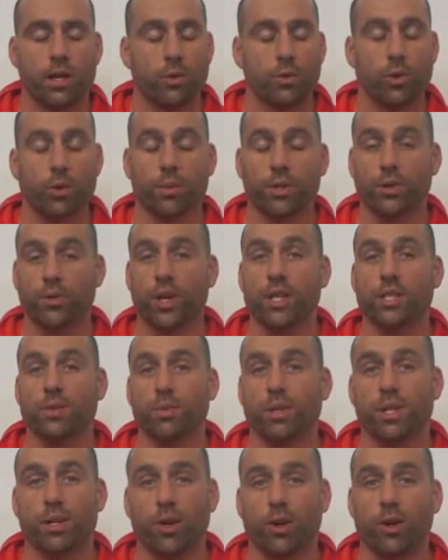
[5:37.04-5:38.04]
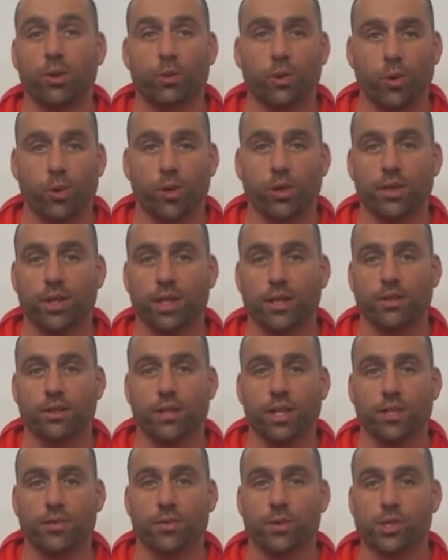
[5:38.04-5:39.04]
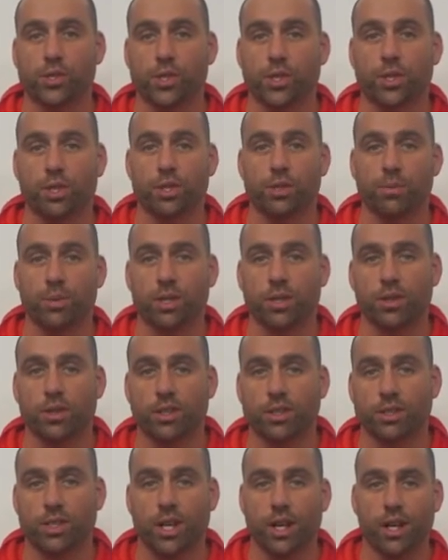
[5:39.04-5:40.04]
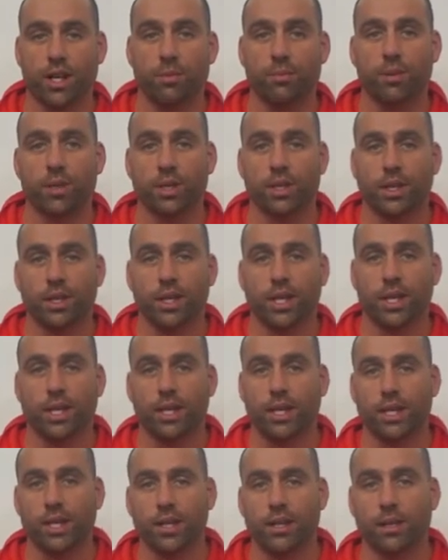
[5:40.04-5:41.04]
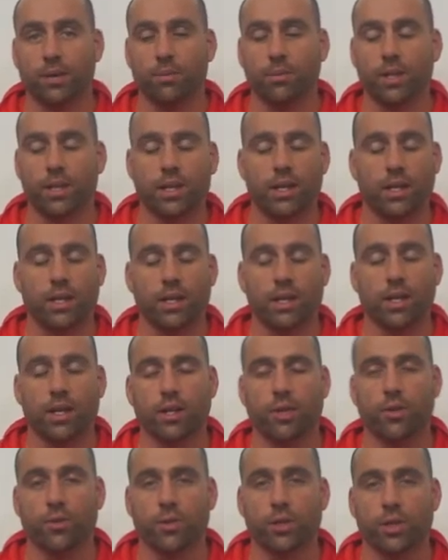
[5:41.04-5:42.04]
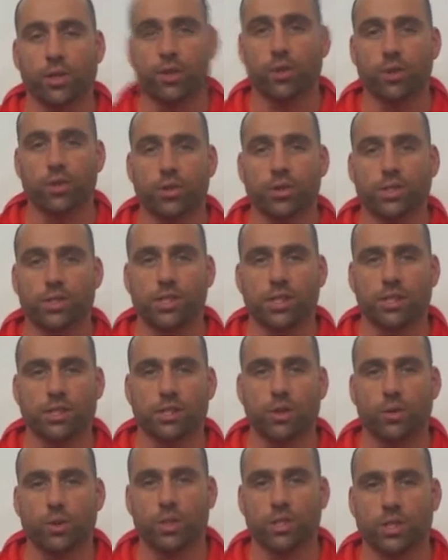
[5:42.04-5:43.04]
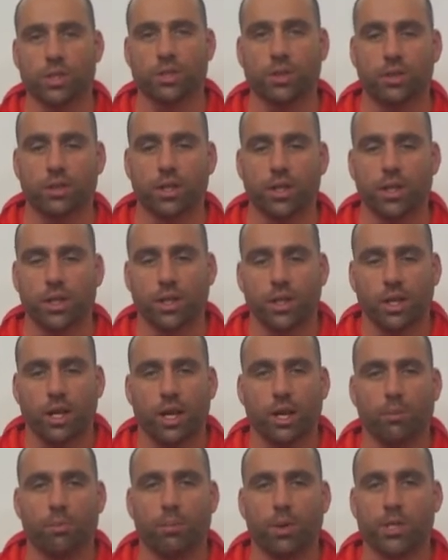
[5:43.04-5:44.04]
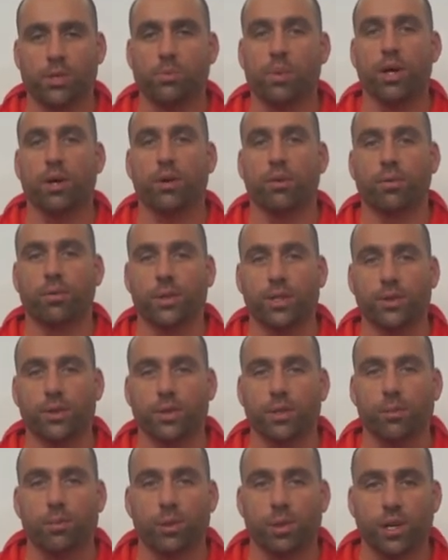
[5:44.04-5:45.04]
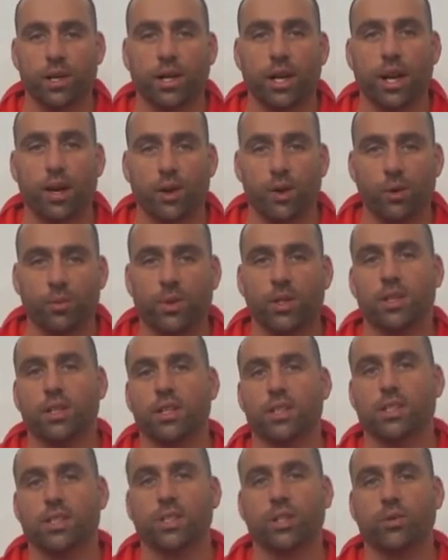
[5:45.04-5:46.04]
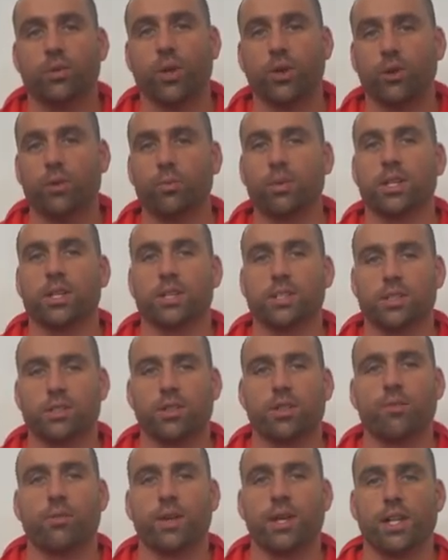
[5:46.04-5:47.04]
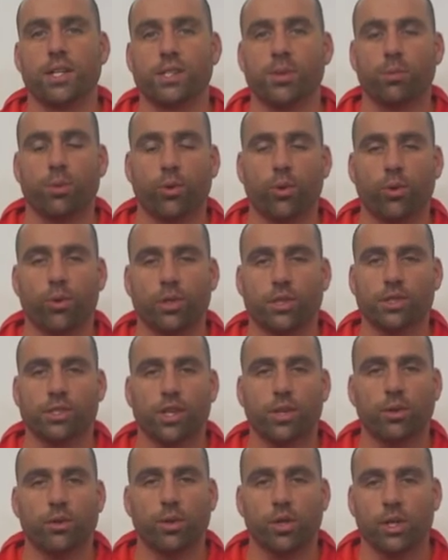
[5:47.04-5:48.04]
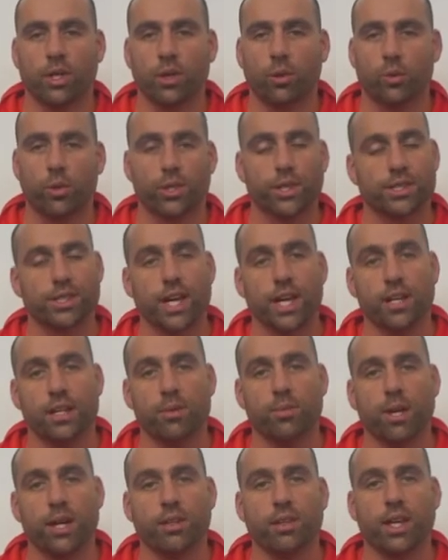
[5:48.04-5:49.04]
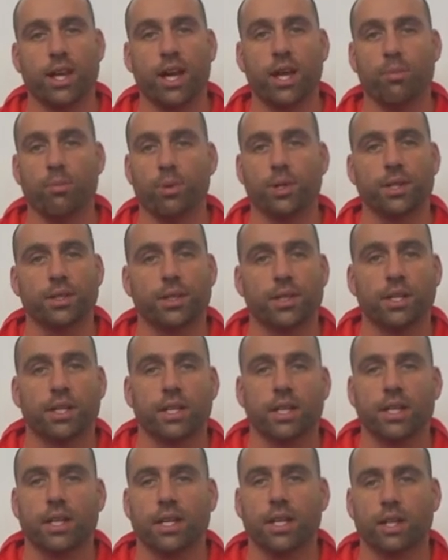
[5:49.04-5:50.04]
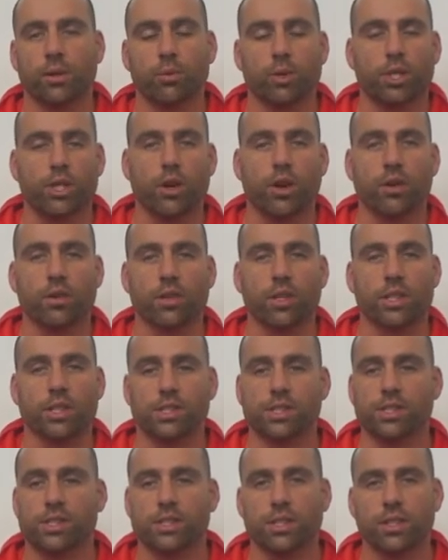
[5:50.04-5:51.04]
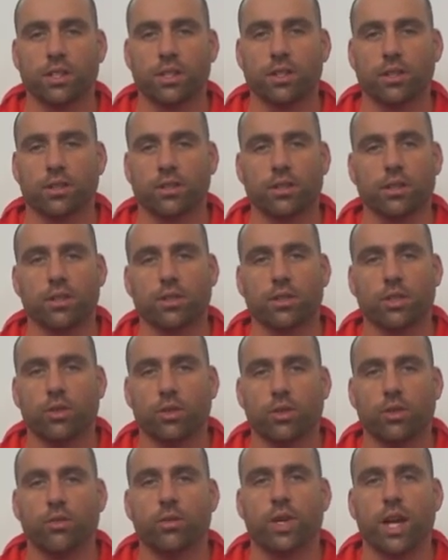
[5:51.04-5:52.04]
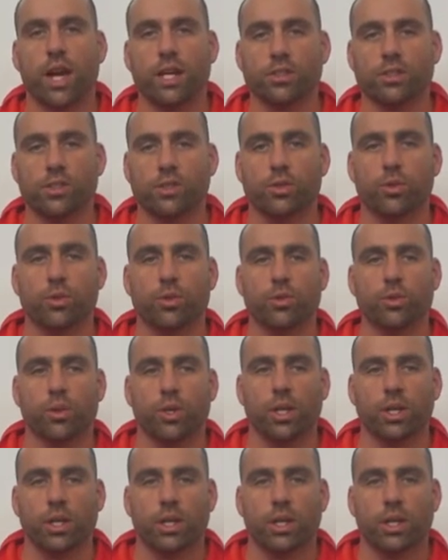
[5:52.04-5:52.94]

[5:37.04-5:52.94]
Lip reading: Well, it'd be great to be in our home court. That's for sure. It's been a long time, and I know for the girls, it's always a much better feeling to play at home than it is on the road because of the fan support. So we're excited about that. But regardless, you know, you've got to